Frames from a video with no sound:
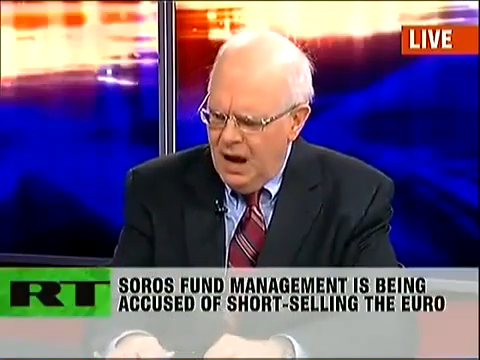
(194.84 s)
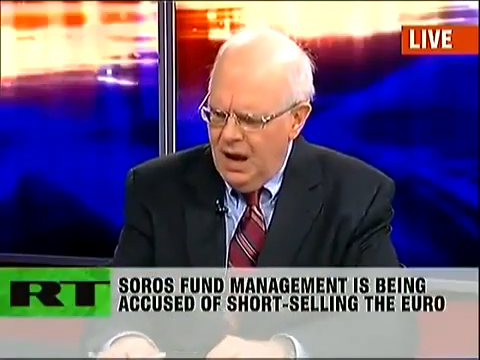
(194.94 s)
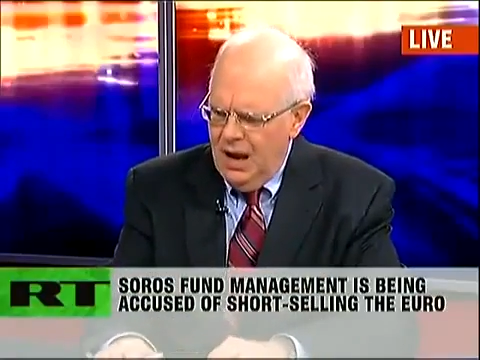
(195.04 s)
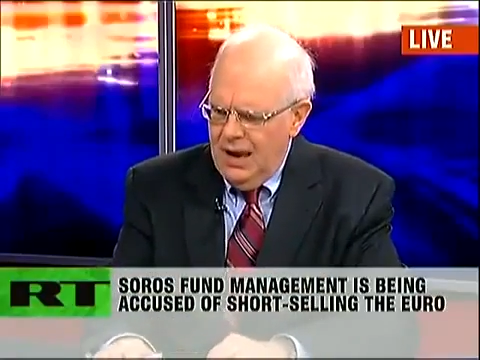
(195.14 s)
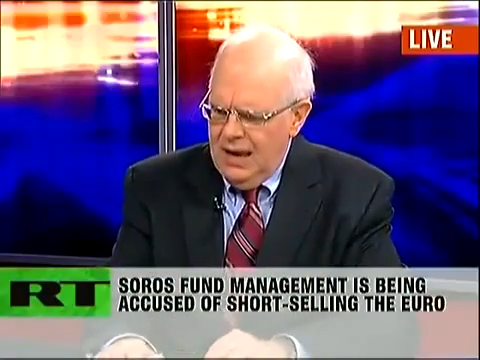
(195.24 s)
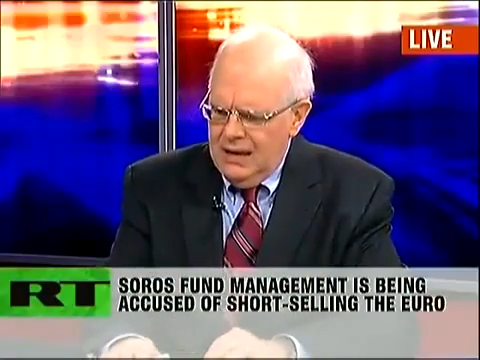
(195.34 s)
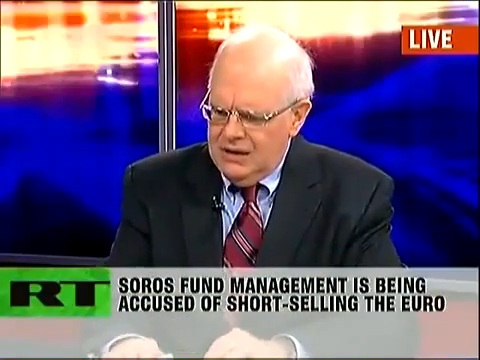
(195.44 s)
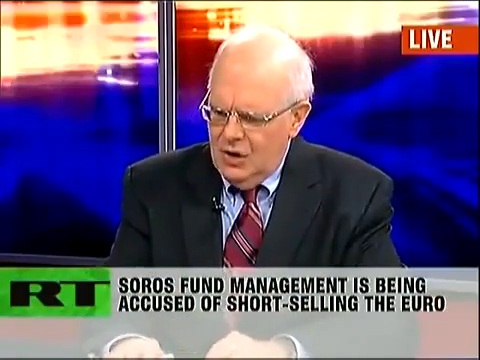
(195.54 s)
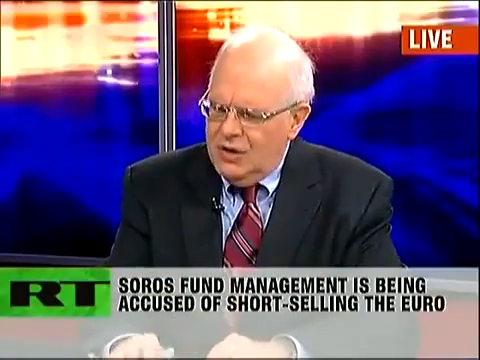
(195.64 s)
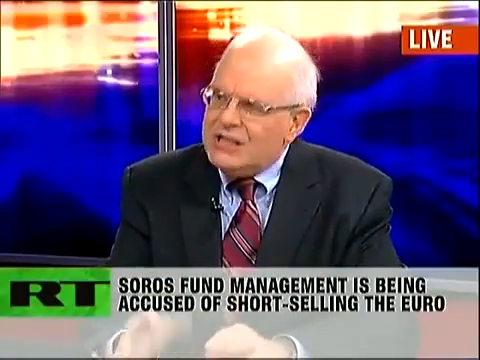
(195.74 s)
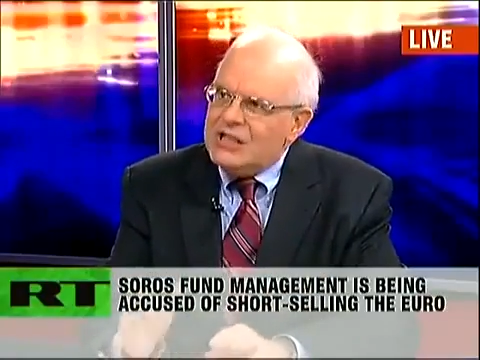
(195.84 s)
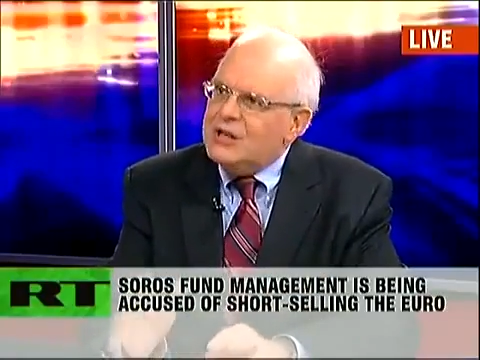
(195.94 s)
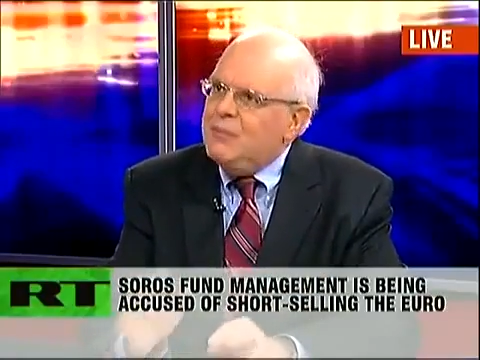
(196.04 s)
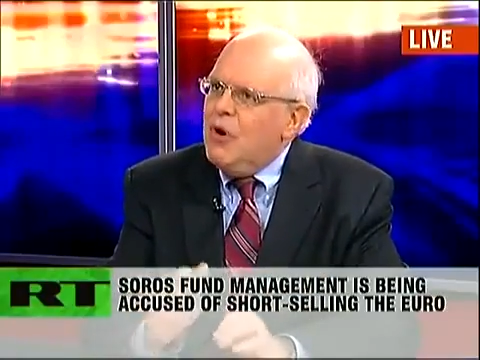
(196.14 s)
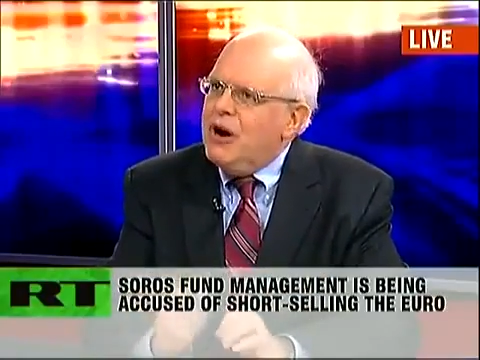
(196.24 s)
So
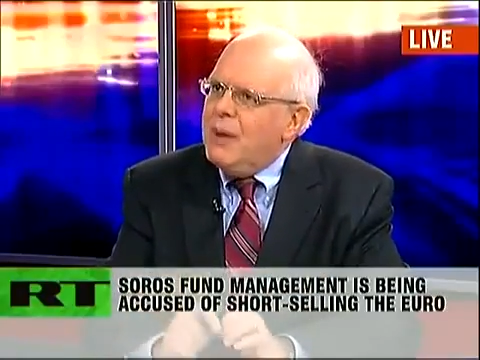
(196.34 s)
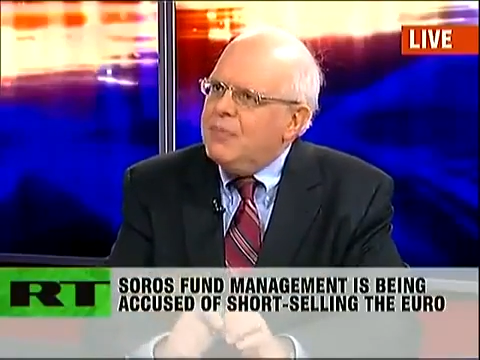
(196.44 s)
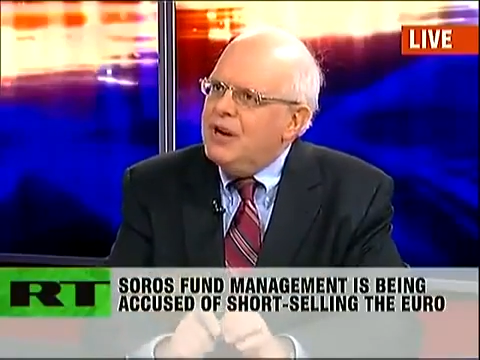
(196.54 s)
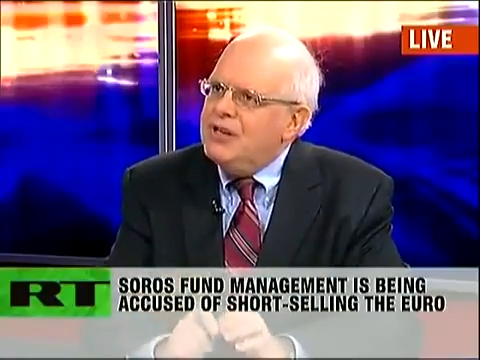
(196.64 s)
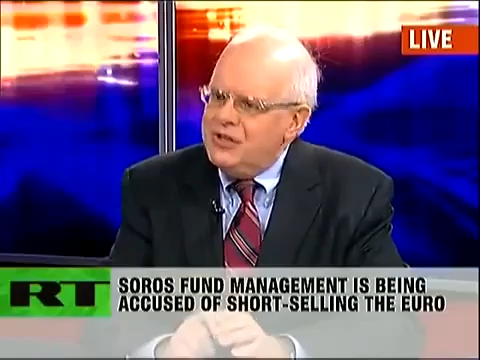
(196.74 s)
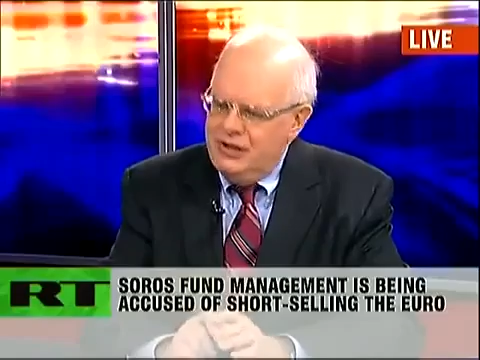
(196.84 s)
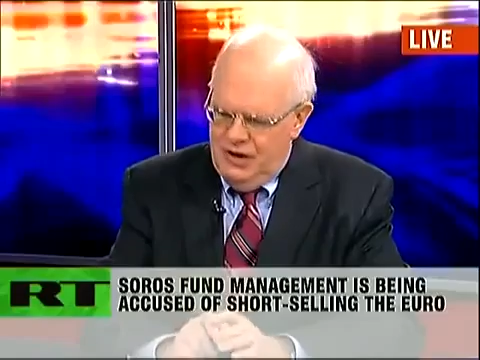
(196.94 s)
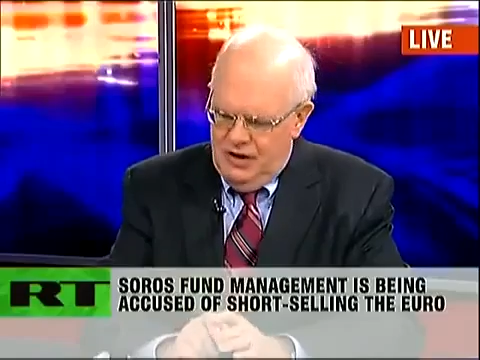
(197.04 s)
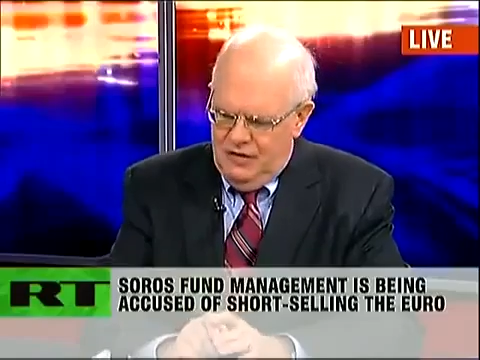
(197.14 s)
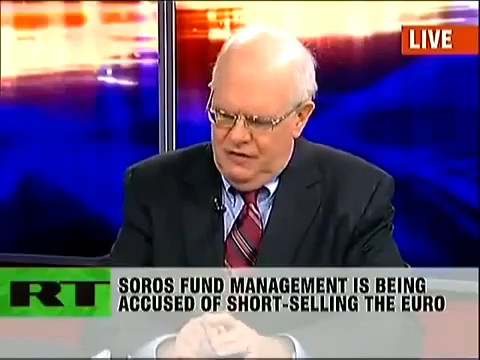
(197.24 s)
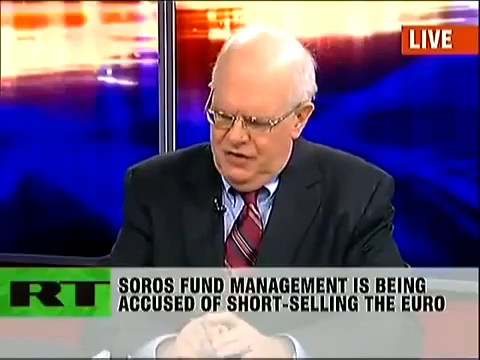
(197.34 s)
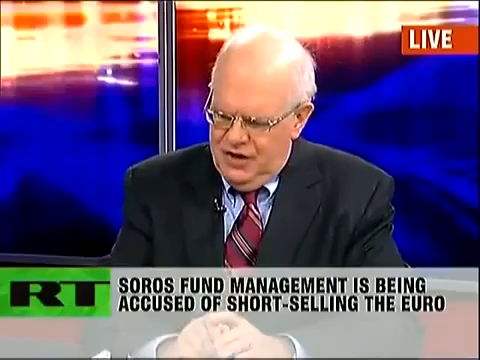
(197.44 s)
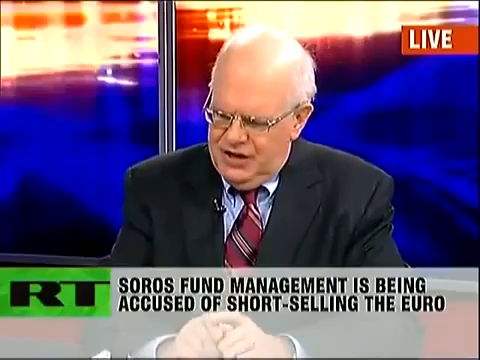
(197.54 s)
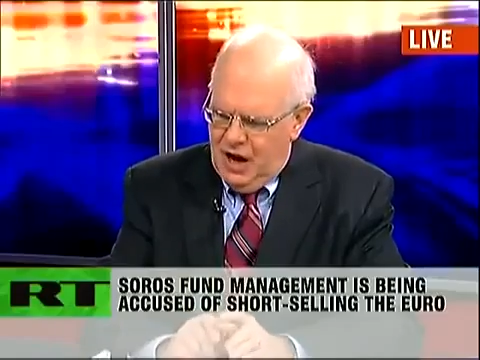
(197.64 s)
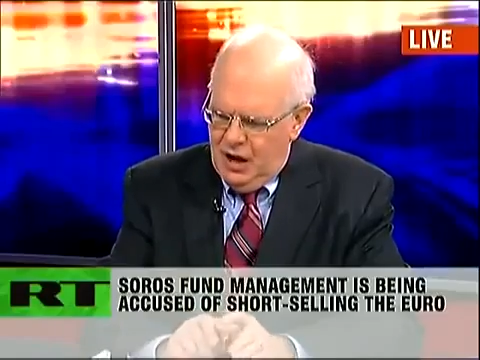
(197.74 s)
it's a support operation
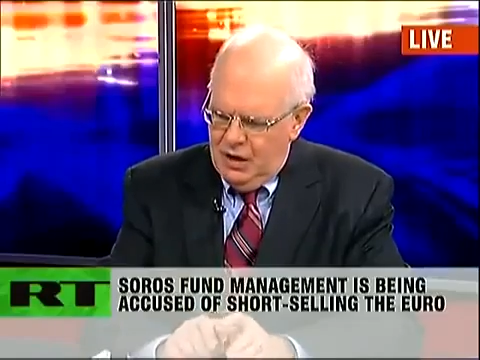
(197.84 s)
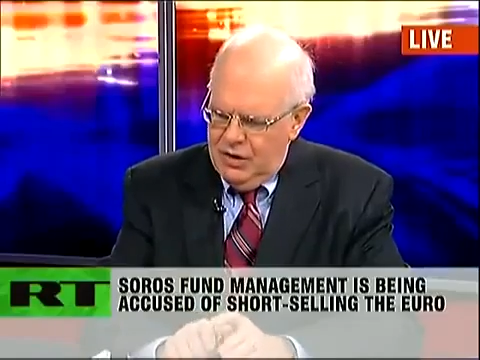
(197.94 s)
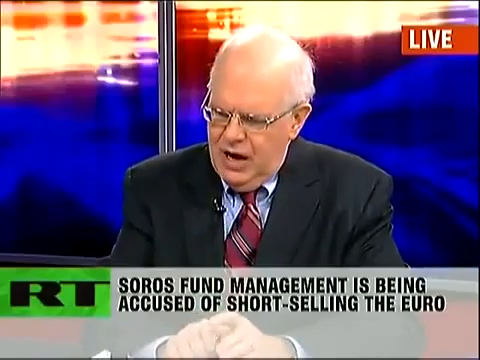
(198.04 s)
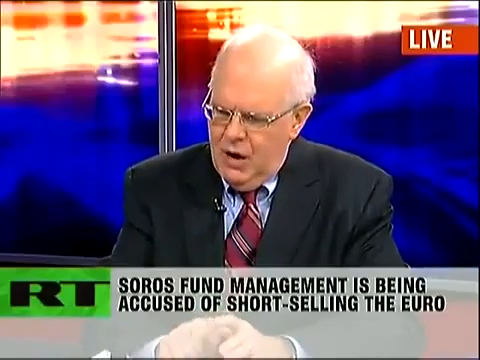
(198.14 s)
for the dollar.